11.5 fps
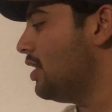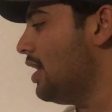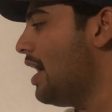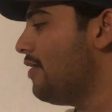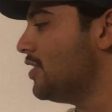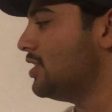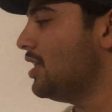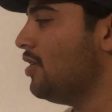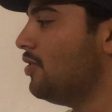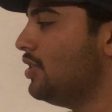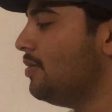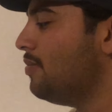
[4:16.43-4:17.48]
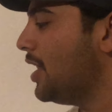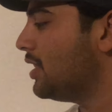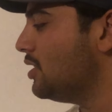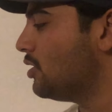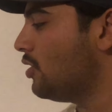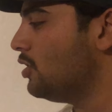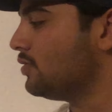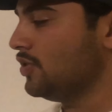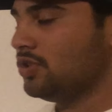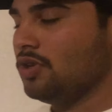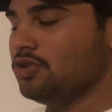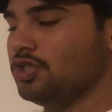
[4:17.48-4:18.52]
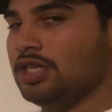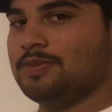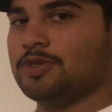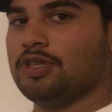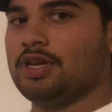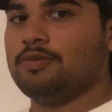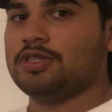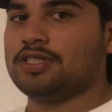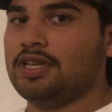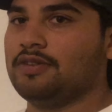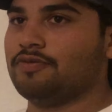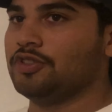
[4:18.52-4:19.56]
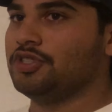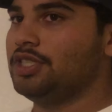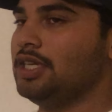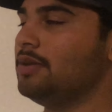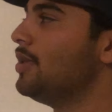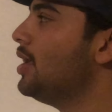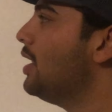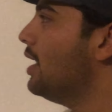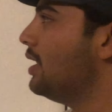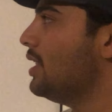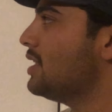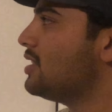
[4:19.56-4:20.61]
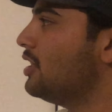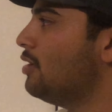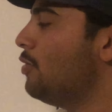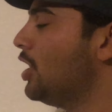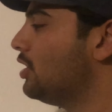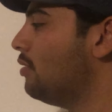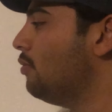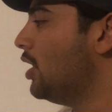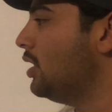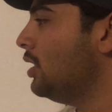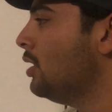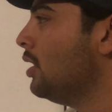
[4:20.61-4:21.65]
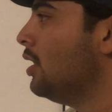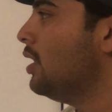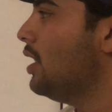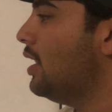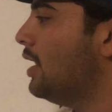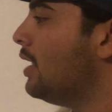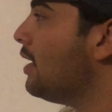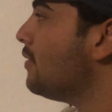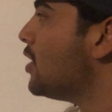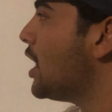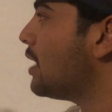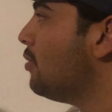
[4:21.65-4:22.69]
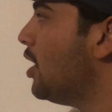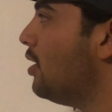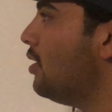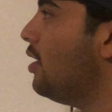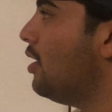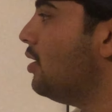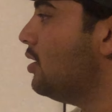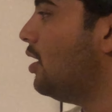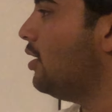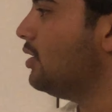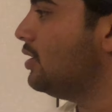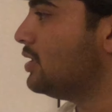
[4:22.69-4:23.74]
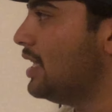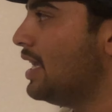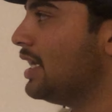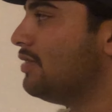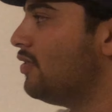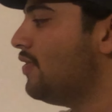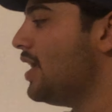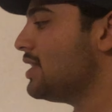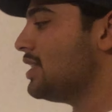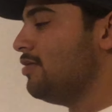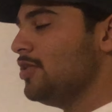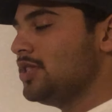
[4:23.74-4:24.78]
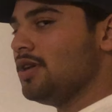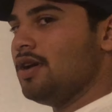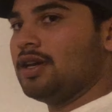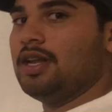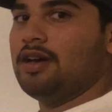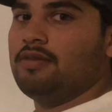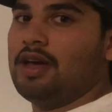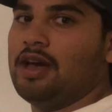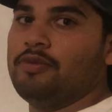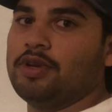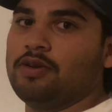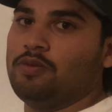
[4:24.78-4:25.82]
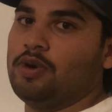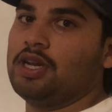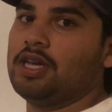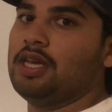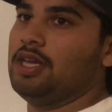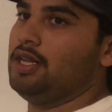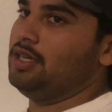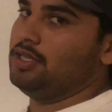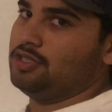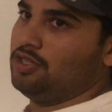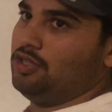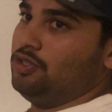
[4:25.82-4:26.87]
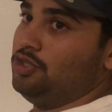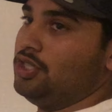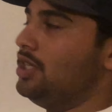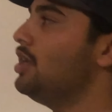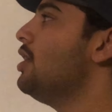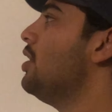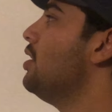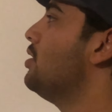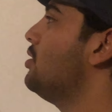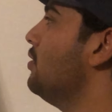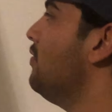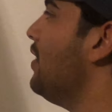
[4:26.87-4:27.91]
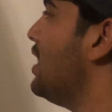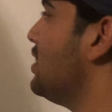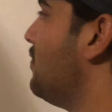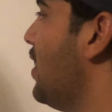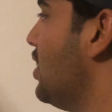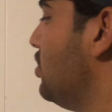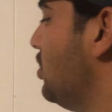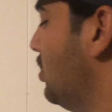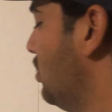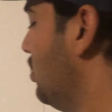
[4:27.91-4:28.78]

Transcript: have a sale. They make these clothes for so cheap, so they're able to sell them for cheap, and that's how they make their money. And now that I've talked about all those negative effects, I'll be talking about how we can work it and like a solution to fast fashion.